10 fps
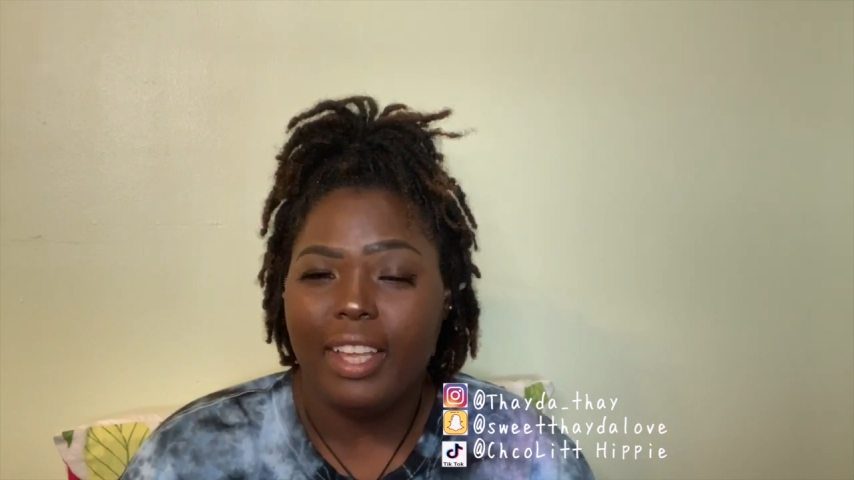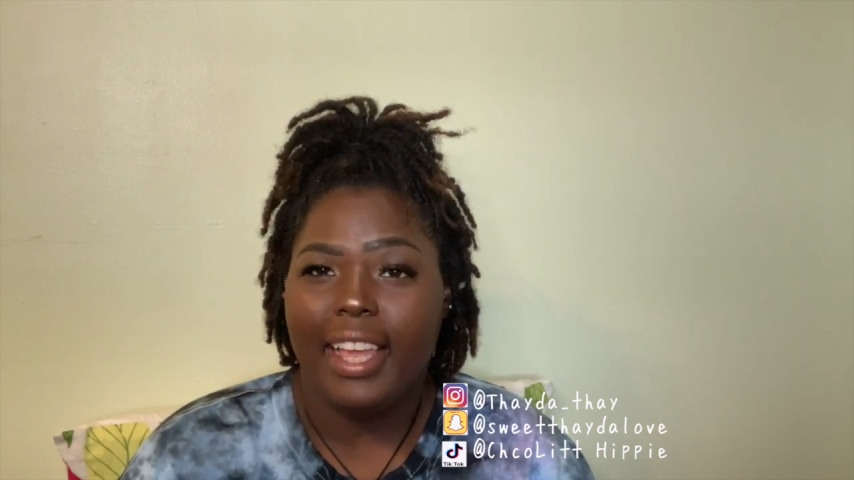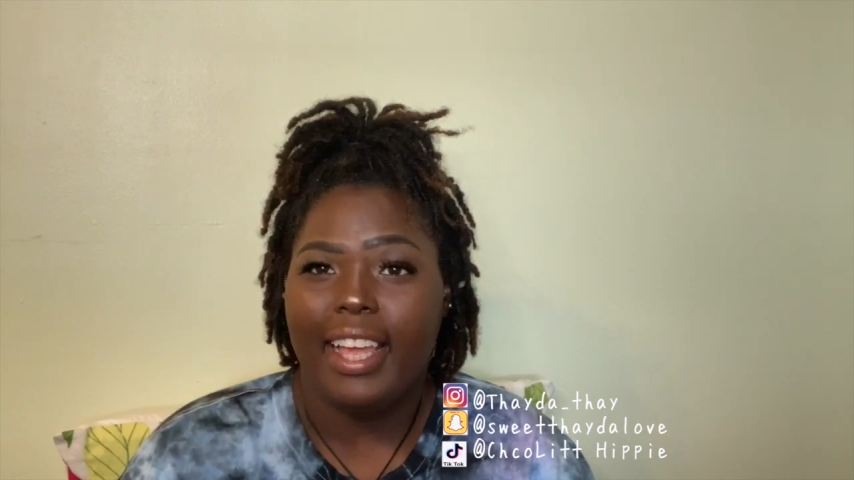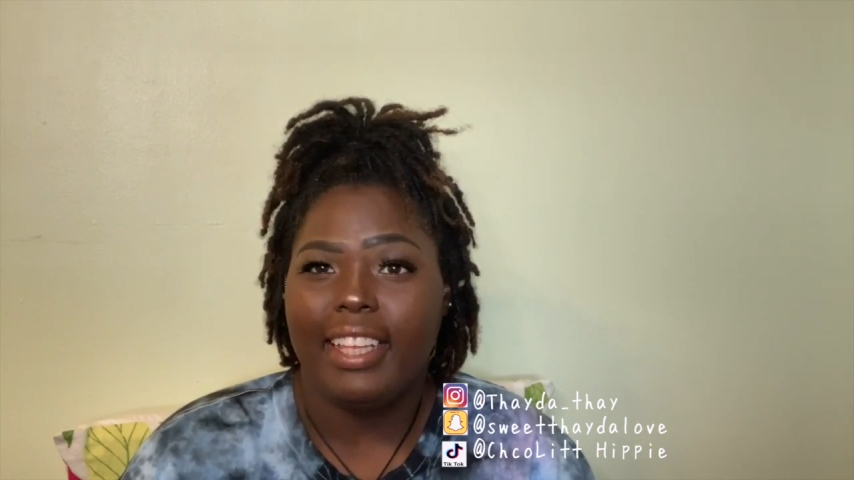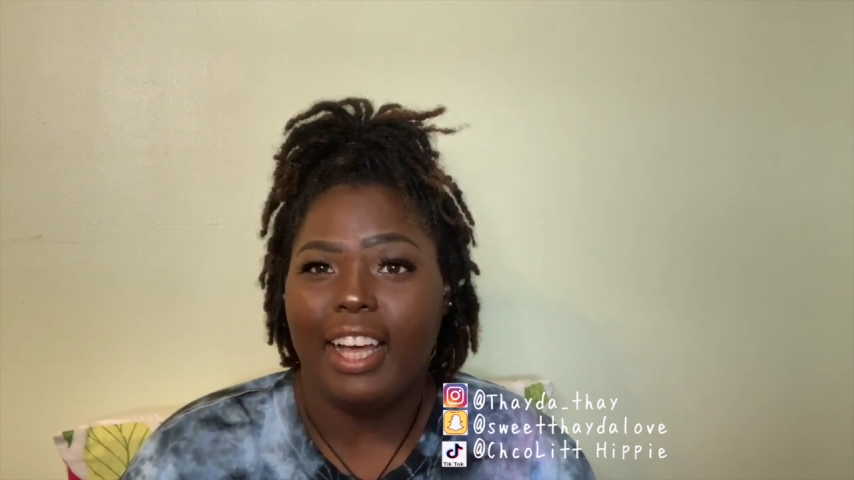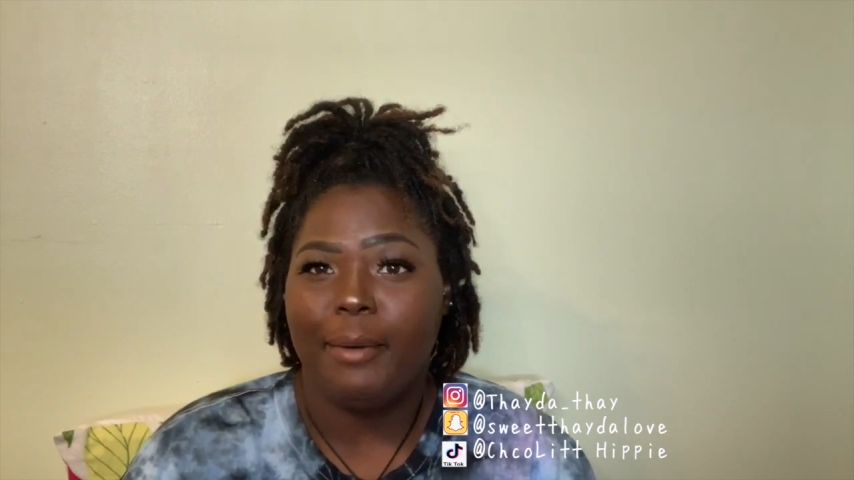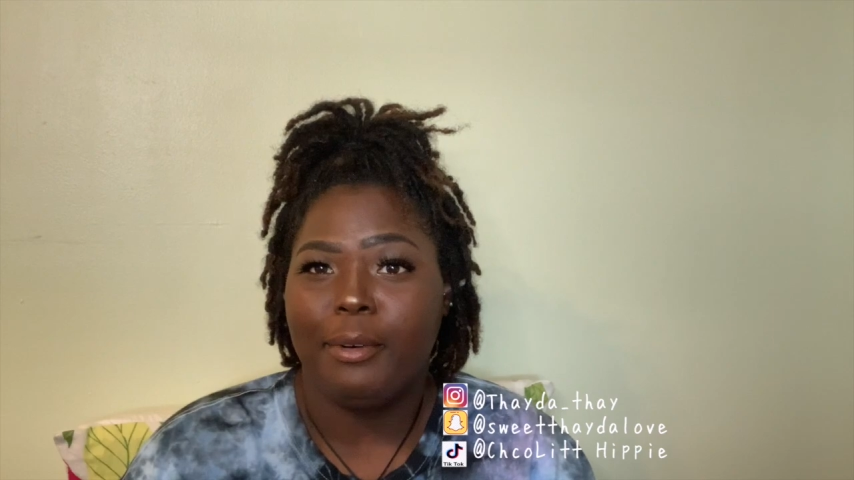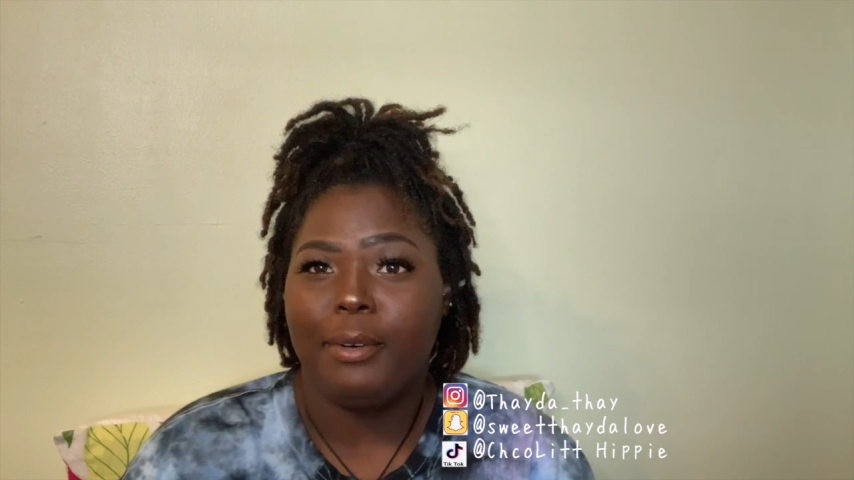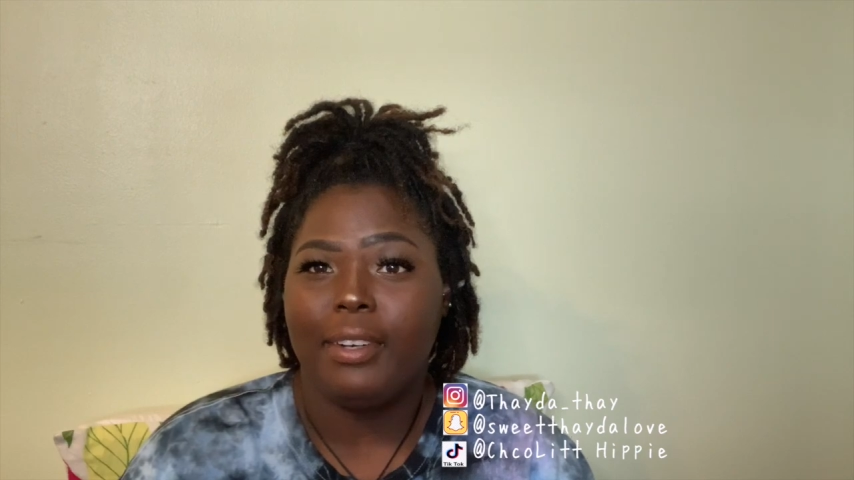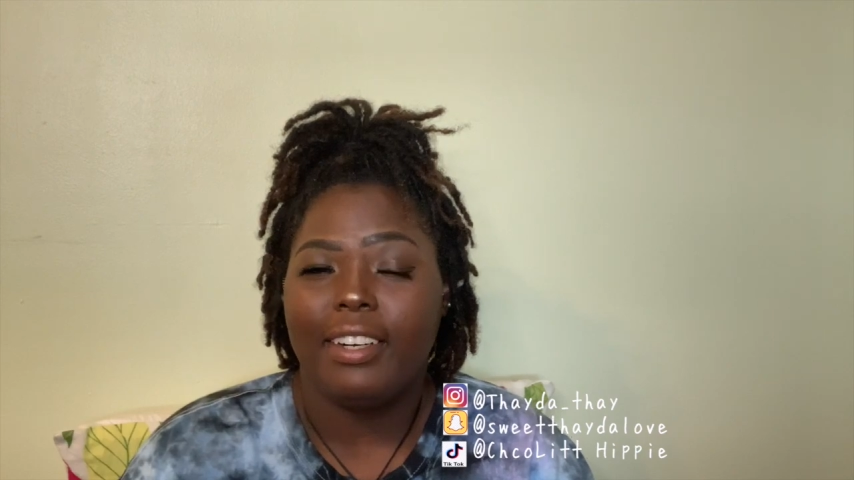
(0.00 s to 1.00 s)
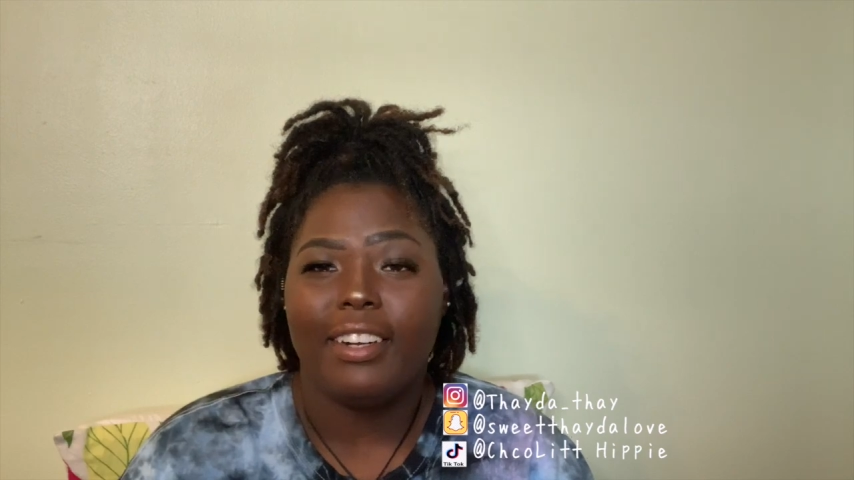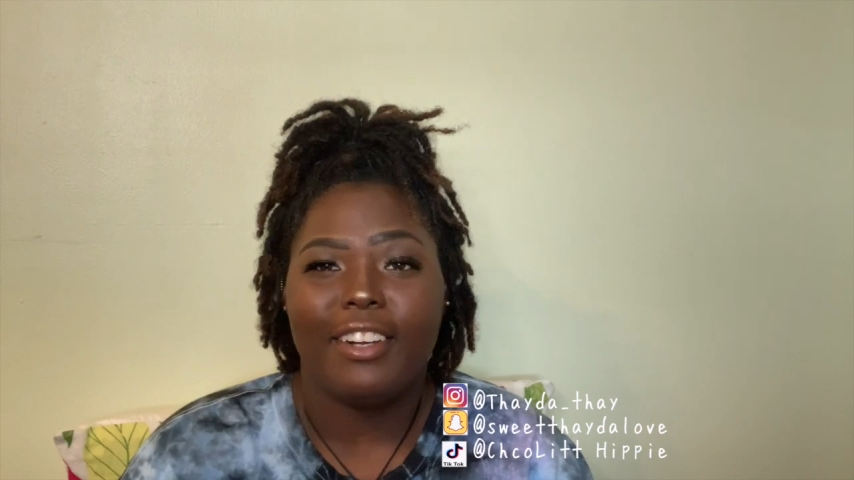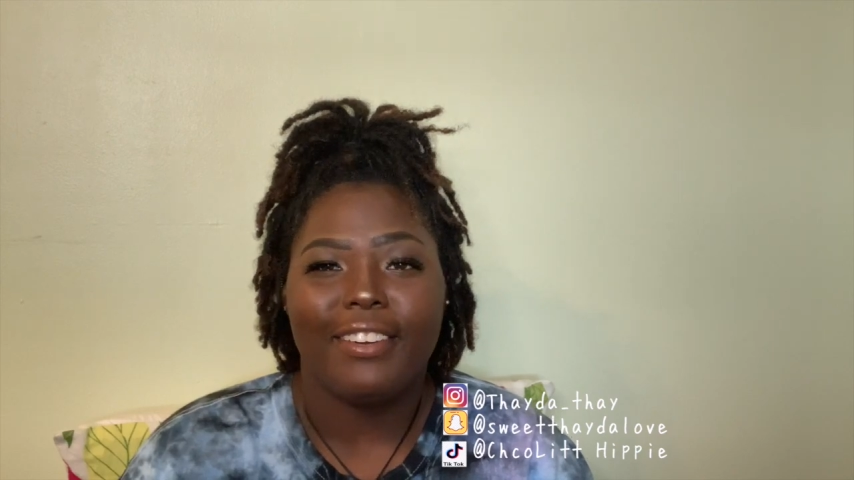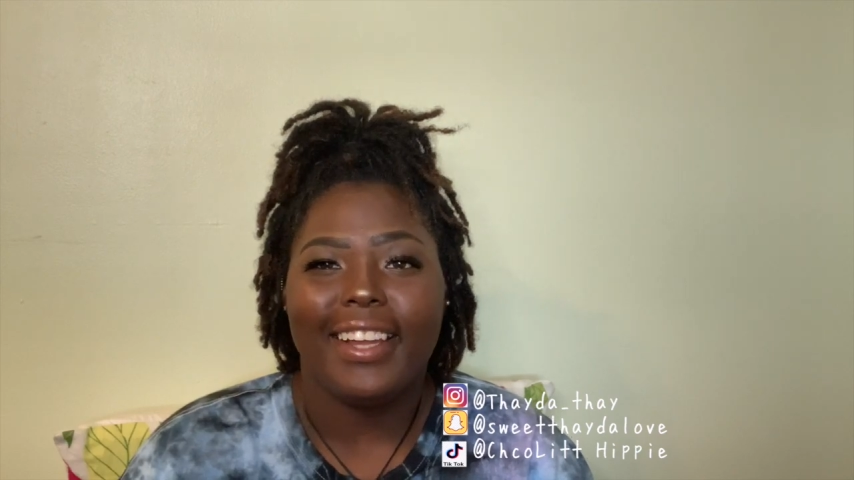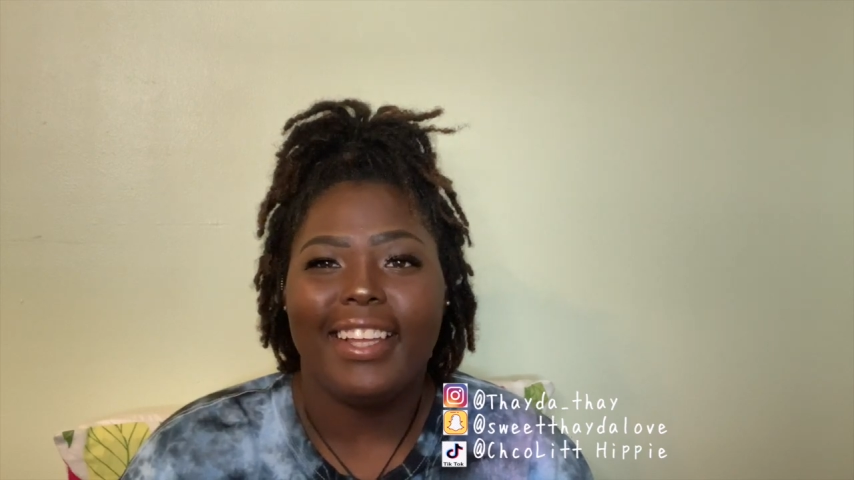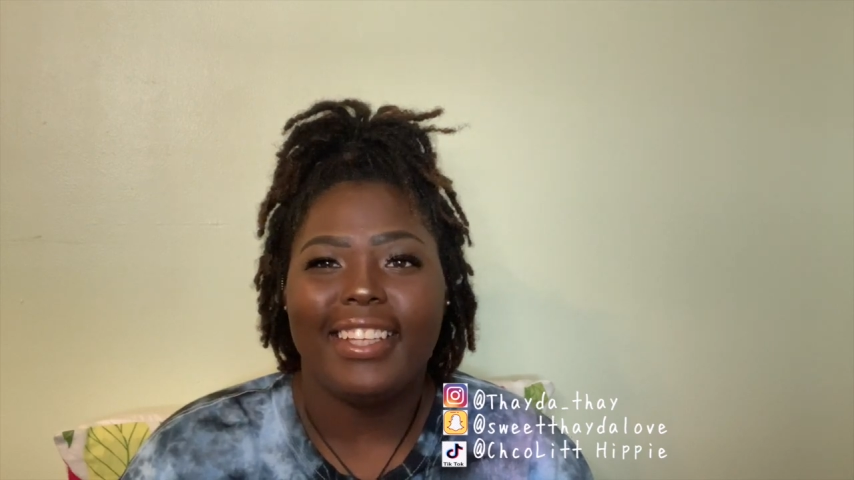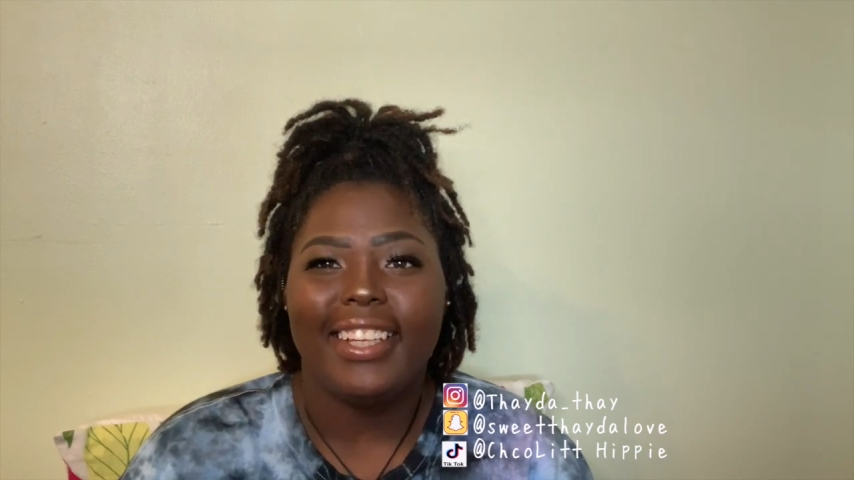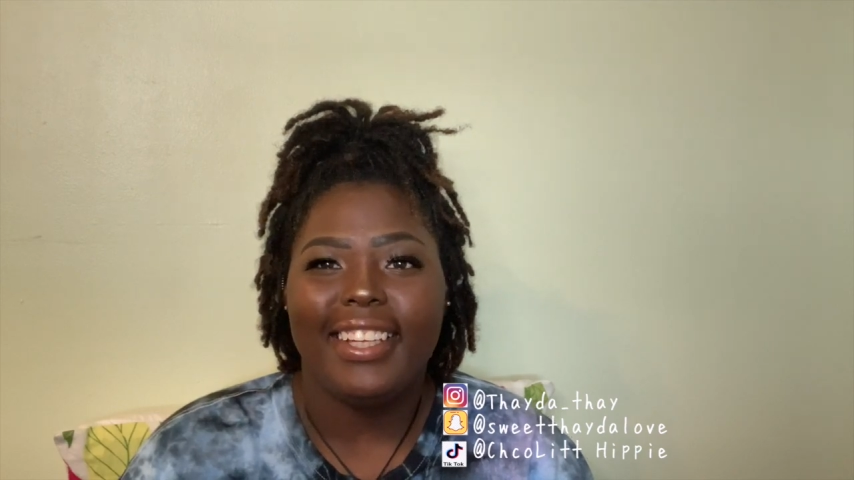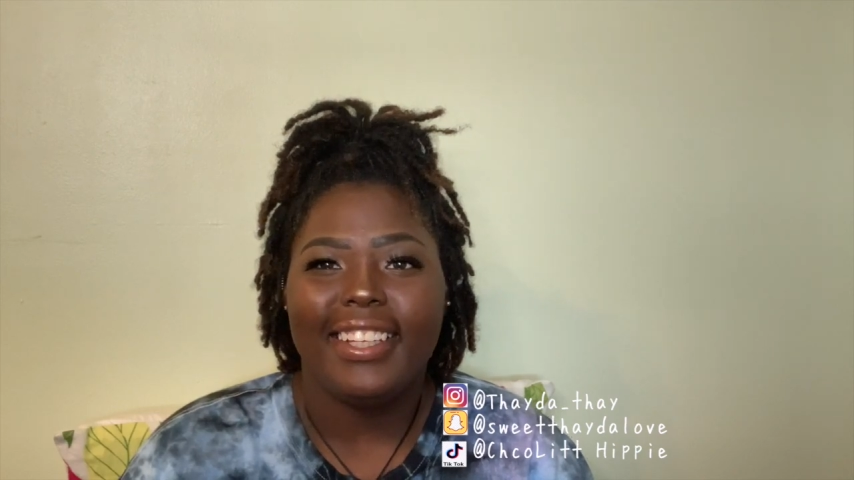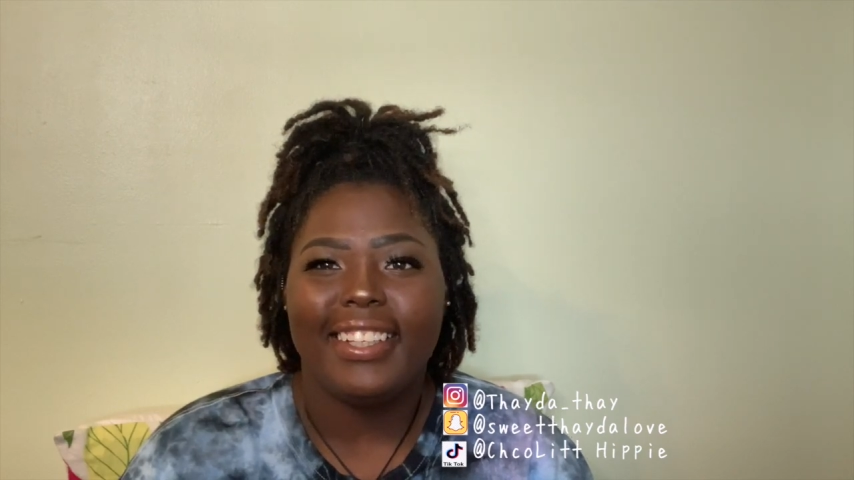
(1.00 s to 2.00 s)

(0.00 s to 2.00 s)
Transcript: and I will greatly